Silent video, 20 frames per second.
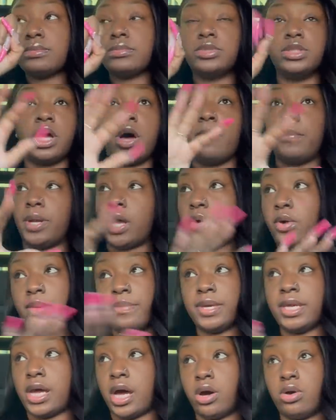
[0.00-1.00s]
Don't blow at
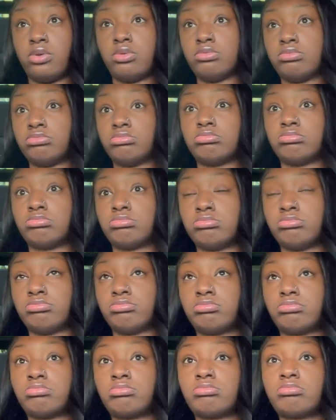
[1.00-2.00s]
me, though.
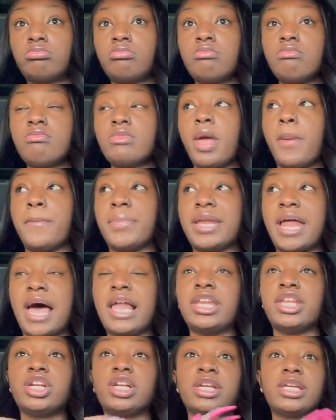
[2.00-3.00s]
But I
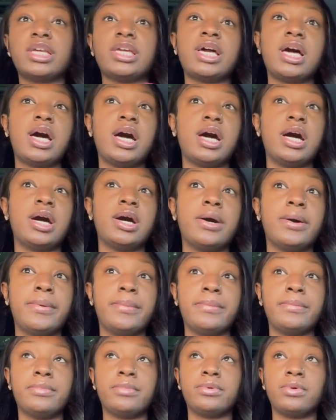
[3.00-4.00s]
literally,
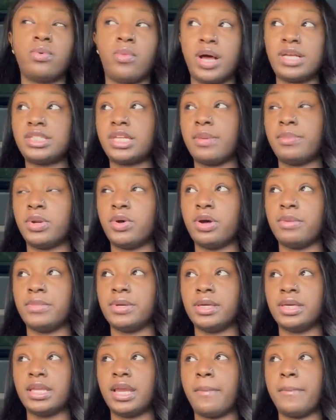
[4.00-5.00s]
watch they blow at
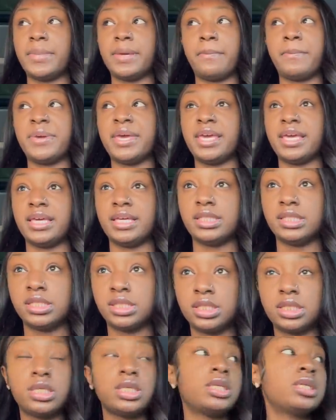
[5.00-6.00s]
me, and I'm gonna be pissed.